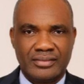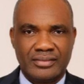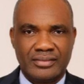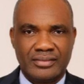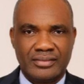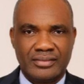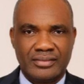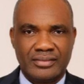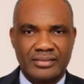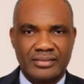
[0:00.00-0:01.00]

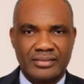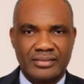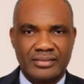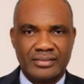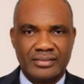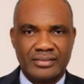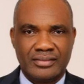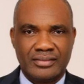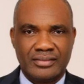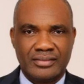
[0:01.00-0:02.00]

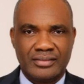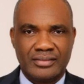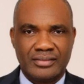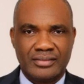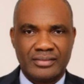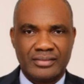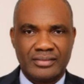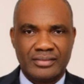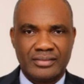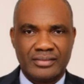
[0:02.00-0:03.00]

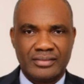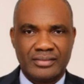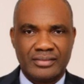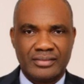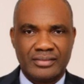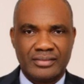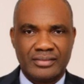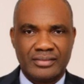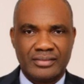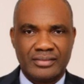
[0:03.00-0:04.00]

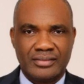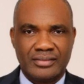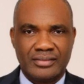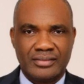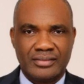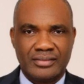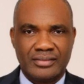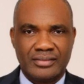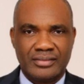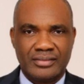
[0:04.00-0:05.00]

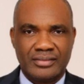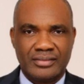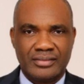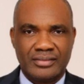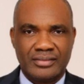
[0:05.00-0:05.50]
The face doesn't move, so there is nothing to read.